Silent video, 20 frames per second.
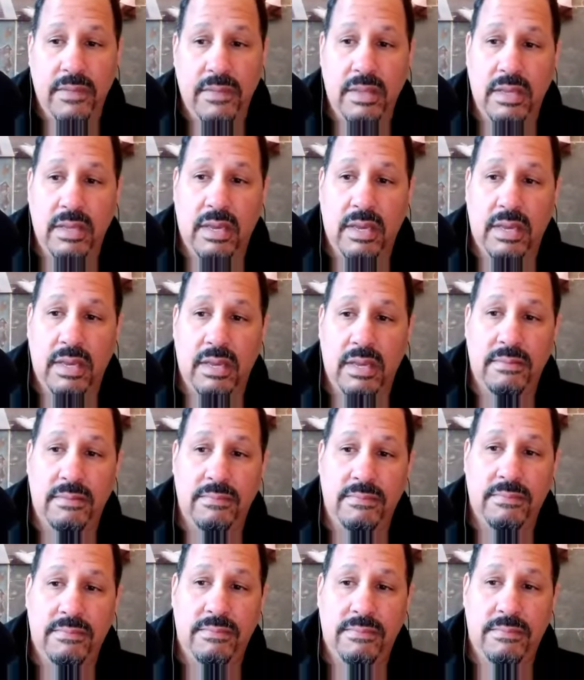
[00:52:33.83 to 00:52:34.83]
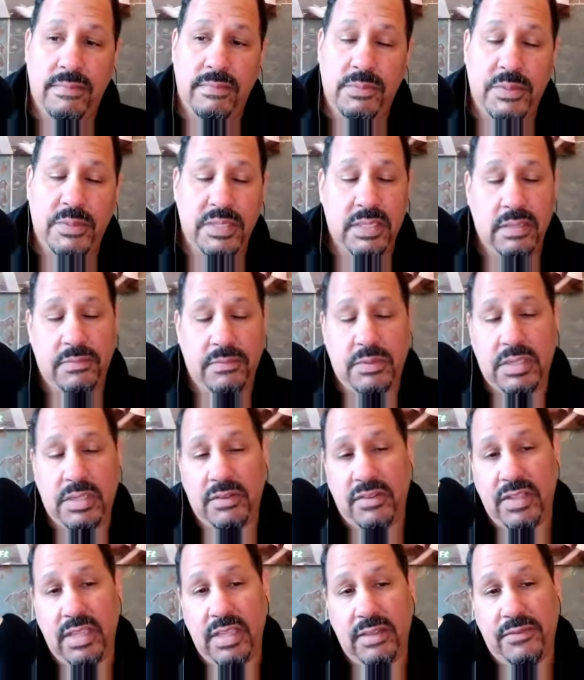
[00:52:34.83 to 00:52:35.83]
um,
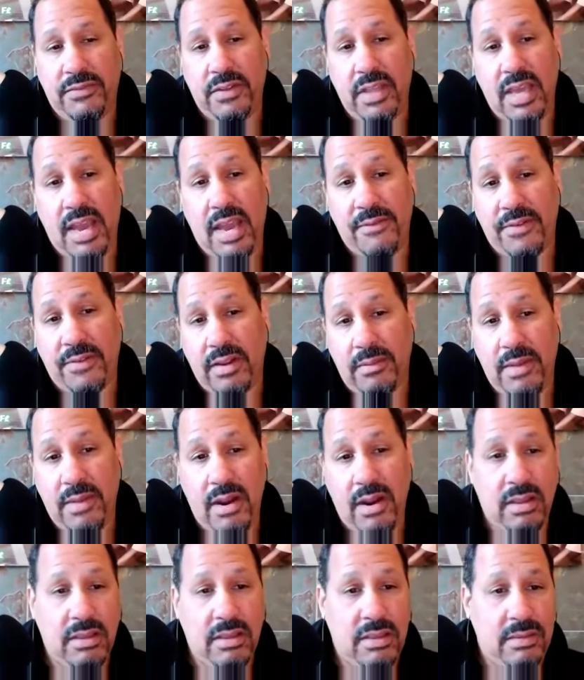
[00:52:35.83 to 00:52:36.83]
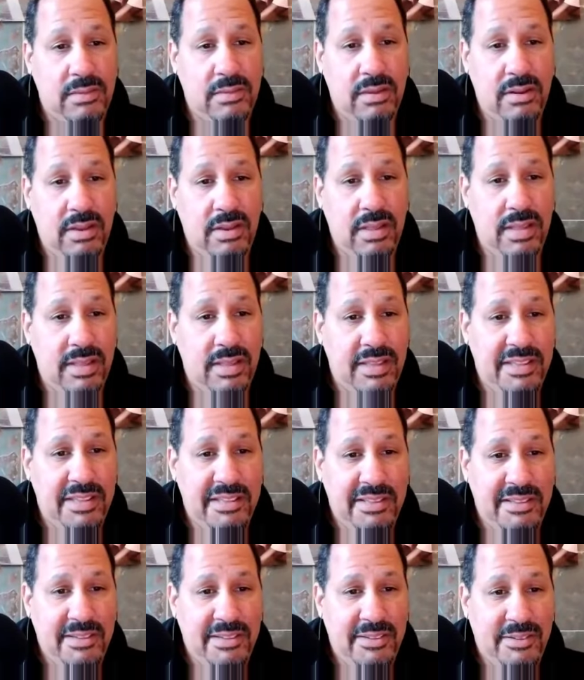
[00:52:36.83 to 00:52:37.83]
particularly for the African American community,
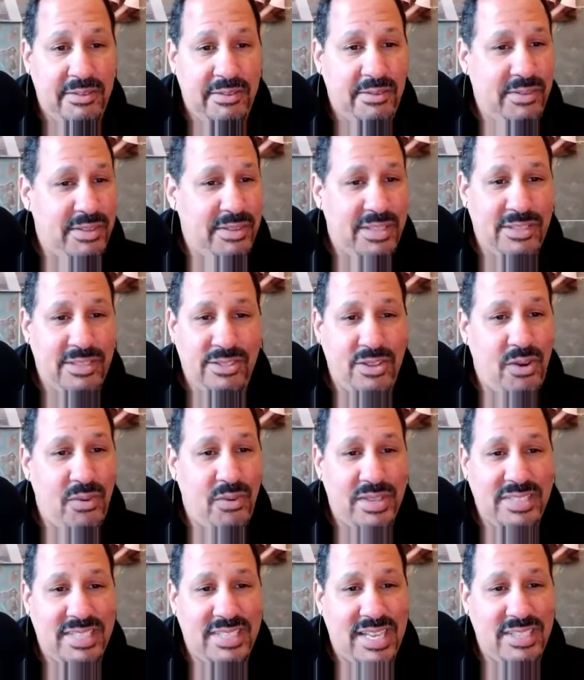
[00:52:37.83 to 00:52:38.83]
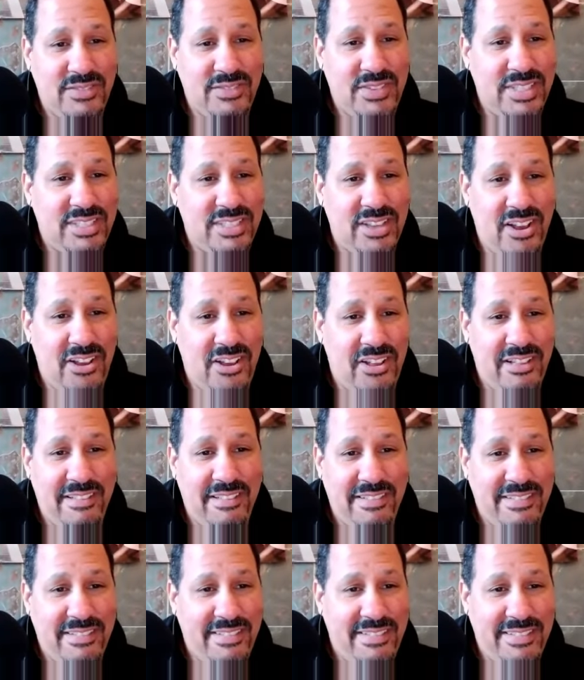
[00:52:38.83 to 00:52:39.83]
there's no one size fits all,
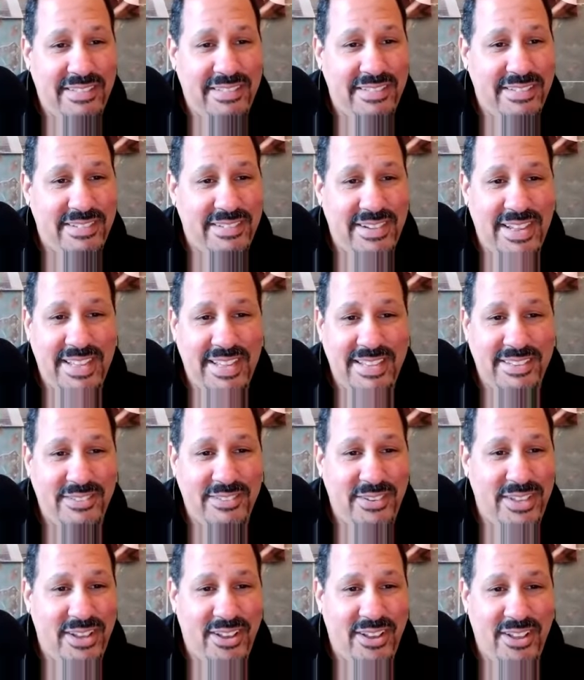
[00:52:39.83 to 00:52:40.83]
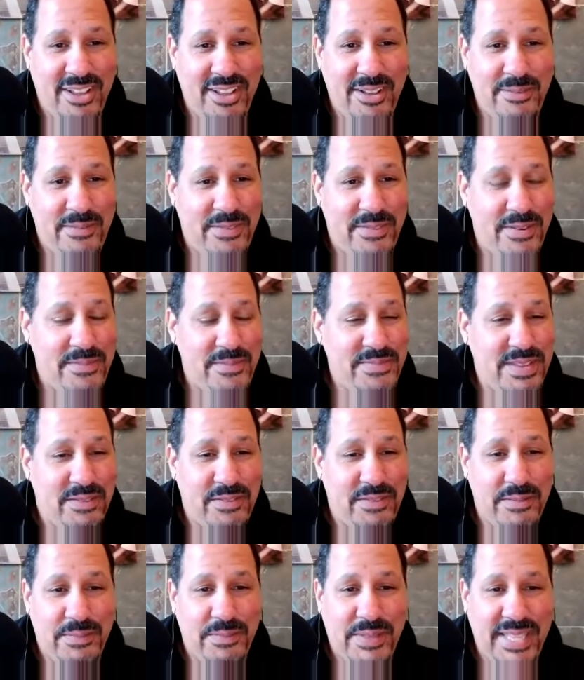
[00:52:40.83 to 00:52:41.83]
right? We all come from
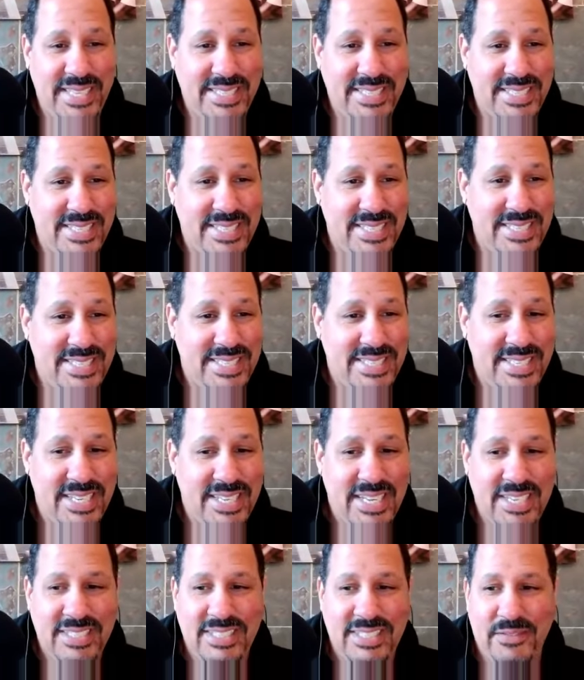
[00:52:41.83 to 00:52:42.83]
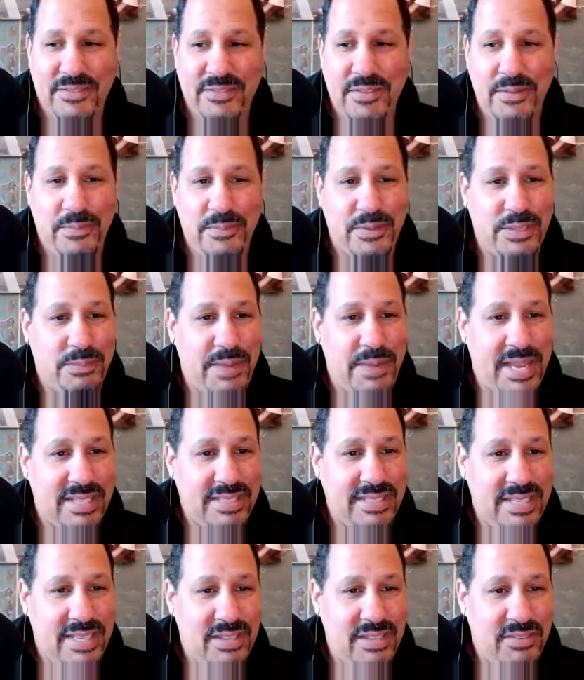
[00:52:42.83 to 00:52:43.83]
different places, different
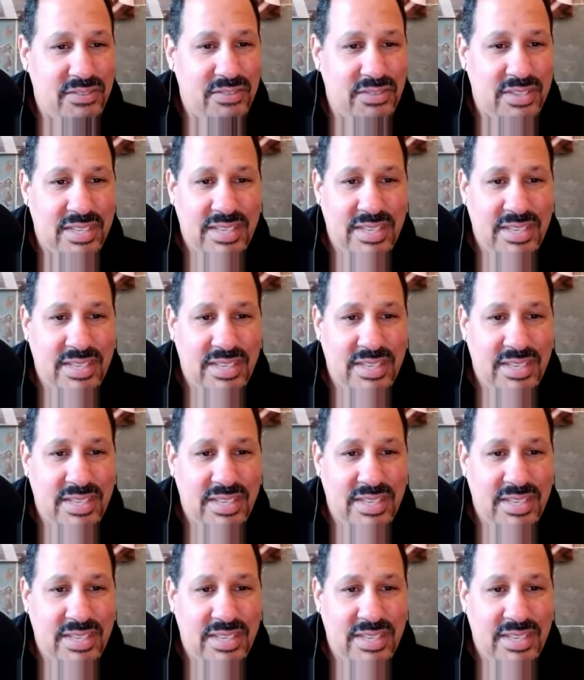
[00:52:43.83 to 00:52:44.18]
perspectives,